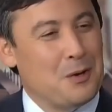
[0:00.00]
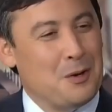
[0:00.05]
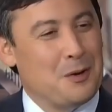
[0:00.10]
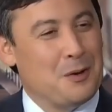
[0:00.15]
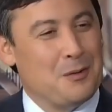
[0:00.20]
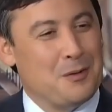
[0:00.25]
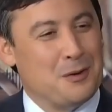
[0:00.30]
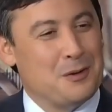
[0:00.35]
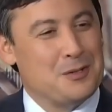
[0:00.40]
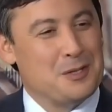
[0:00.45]
you
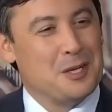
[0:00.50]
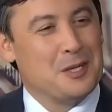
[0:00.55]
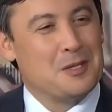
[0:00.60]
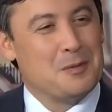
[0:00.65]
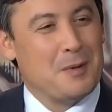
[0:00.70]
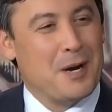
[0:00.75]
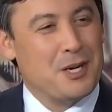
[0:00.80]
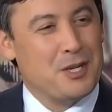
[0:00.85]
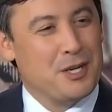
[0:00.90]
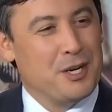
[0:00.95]
know, there's an
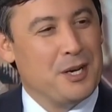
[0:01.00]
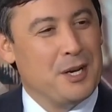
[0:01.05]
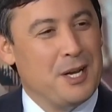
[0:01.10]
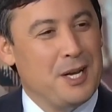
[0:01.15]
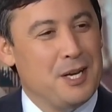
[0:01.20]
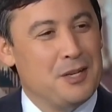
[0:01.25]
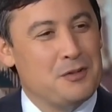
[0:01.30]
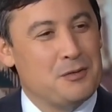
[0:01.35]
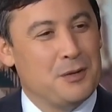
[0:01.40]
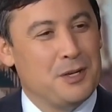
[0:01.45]
expression,
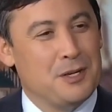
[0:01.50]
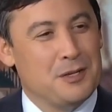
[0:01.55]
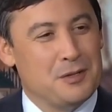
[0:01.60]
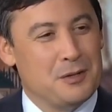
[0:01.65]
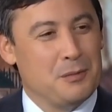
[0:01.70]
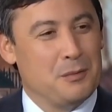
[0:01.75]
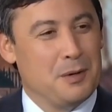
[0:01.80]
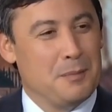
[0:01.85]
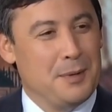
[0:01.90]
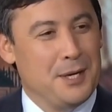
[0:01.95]
history
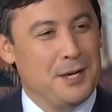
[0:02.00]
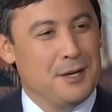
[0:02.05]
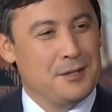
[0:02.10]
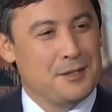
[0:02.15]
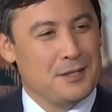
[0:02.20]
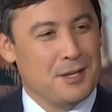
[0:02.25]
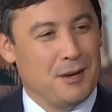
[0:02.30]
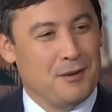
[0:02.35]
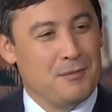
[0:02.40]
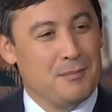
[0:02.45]
doesn't repeat
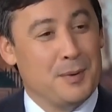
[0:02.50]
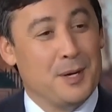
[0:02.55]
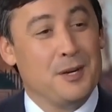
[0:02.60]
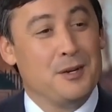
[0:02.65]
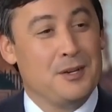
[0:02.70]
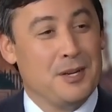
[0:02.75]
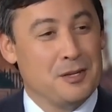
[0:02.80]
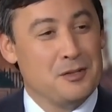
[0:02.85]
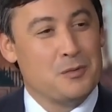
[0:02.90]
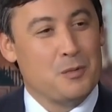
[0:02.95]
itself, but
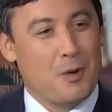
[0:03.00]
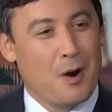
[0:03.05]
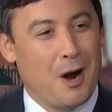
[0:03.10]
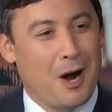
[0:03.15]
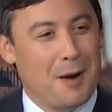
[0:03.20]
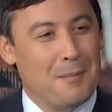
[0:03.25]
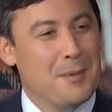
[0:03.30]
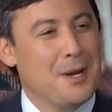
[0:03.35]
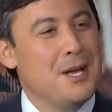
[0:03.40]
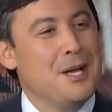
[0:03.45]
it does
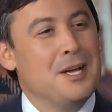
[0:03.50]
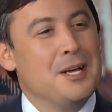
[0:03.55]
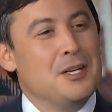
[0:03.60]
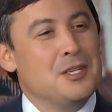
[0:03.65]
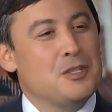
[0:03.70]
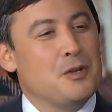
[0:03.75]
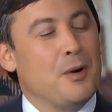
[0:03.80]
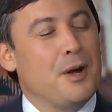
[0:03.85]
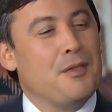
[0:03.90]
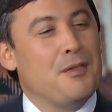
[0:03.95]
rhyme.
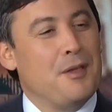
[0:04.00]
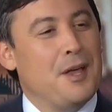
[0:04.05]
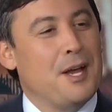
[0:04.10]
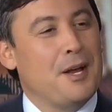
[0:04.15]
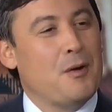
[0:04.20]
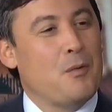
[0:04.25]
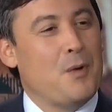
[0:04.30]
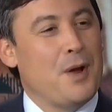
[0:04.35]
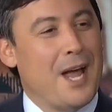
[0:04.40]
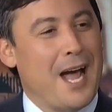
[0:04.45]
So I
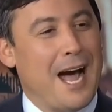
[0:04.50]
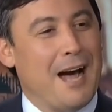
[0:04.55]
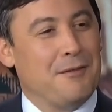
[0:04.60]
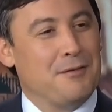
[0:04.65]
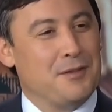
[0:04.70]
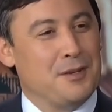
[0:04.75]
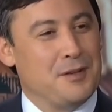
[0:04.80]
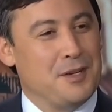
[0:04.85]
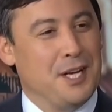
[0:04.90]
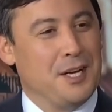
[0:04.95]
think we
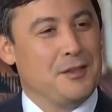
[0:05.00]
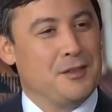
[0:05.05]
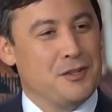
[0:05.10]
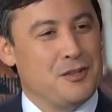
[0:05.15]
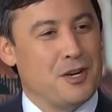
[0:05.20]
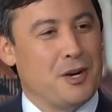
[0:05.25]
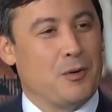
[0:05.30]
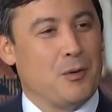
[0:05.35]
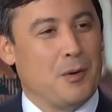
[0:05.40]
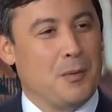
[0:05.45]
have to take the
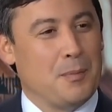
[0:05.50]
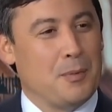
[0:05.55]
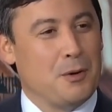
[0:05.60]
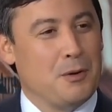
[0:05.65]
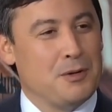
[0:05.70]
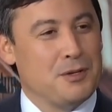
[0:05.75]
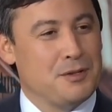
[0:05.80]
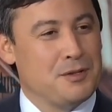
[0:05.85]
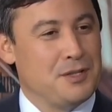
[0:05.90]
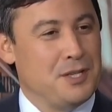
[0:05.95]
general
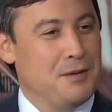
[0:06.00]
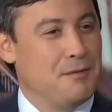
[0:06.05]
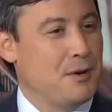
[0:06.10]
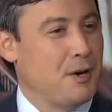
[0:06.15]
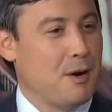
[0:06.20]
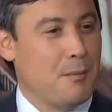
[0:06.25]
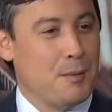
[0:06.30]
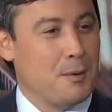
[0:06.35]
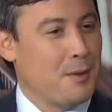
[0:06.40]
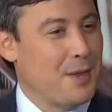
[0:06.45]
approach of Stephen
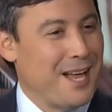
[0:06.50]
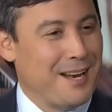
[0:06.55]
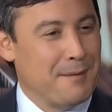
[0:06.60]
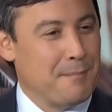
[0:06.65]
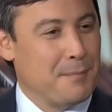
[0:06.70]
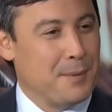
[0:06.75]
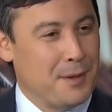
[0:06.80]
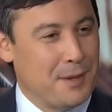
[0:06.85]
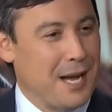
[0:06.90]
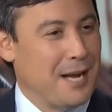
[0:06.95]
Harper,
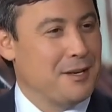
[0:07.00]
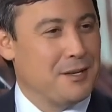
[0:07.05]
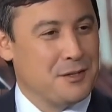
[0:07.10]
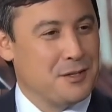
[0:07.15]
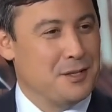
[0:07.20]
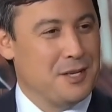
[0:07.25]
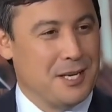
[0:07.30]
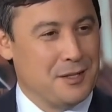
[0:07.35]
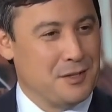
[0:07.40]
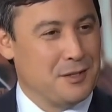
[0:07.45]
but that
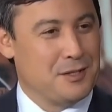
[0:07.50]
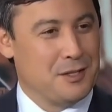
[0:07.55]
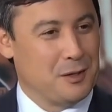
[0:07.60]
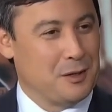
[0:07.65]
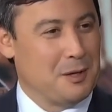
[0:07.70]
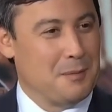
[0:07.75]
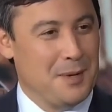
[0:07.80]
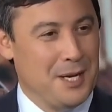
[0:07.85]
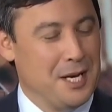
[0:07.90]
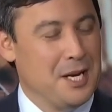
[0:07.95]
doesn't
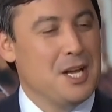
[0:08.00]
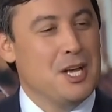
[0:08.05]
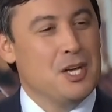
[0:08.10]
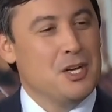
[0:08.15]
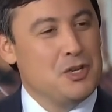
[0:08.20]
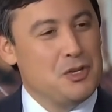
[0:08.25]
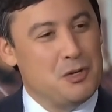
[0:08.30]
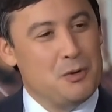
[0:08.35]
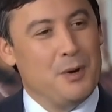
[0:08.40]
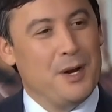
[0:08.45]
necessarily mean
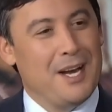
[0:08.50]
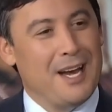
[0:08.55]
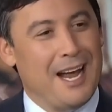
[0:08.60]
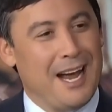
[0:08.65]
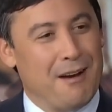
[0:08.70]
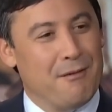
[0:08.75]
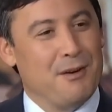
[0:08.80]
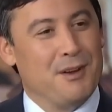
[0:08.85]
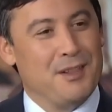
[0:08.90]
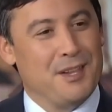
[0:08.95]
doing
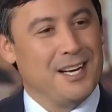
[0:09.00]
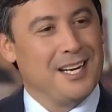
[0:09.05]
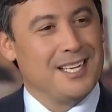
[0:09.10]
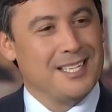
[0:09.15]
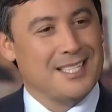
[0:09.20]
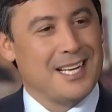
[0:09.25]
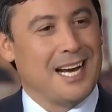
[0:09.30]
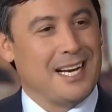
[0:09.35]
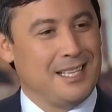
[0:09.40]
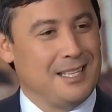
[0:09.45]
everything
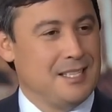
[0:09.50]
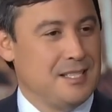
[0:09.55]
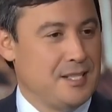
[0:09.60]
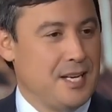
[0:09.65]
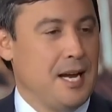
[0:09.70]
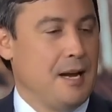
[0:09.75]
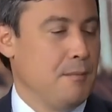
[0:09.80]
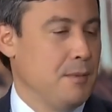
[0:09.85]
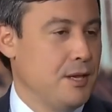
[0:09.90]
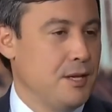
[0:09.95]
exactly the
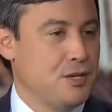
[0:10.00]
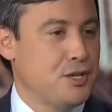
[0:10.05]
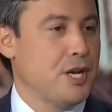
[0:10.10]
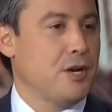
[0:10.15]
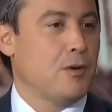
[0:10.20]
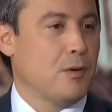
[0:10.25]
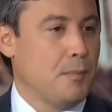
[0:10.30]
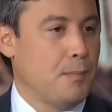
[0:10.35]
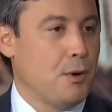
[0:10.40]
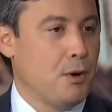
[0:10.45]
same. And the
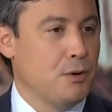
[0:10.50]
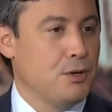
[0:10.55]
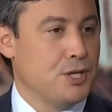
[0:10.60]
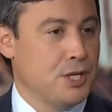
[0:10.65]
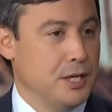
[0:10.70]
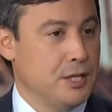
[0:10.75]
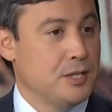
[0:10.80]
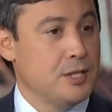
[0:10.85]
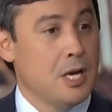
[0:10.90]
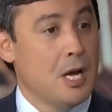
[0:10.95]
general
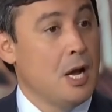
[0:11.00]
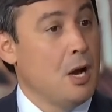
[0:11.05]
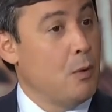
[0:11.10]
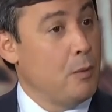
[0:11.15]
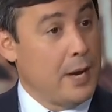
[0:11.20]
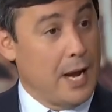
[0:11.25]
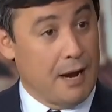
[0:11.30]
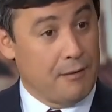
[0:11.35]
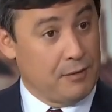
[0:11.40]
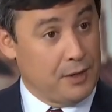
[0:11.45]
approach is
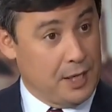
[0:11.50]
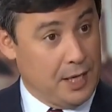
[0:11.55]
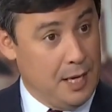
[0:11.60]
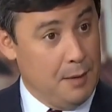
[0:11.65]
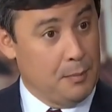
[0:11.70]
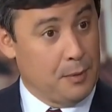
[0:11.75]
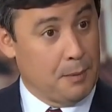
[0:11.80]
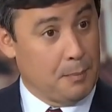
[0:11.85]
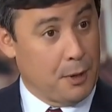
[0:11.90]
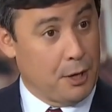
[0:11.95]
we have to
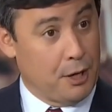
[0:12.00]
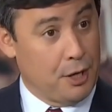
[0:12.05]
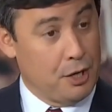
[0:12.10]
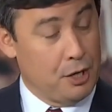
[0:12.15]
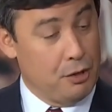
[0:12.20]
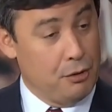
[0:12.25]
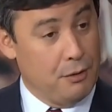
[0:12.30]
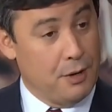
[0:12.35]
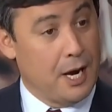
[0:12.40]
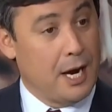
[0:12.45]
keep the party
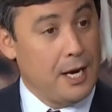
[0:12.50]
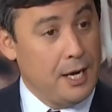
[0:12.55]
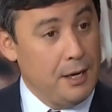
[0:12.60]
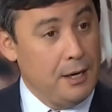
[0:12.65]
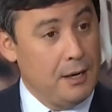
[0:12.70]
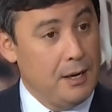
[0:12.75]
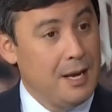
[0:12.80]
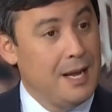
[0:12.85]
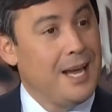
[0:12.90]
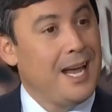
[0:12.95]

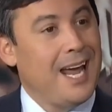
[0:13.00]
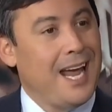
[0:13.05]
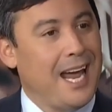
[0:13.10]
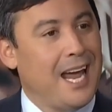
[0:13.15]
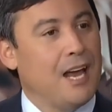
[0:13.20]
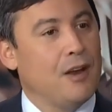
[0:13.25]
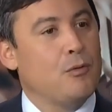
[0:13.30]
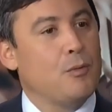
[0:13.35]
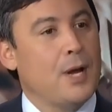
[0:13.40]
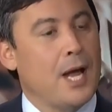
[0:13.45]
united
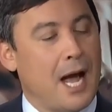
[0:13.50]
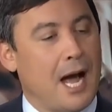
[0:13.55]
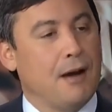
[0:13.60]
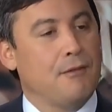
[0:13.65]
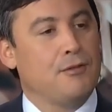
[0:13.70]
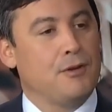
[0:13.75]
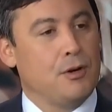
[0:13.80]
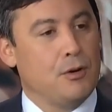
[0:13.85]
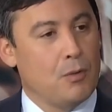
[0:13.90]
and we have to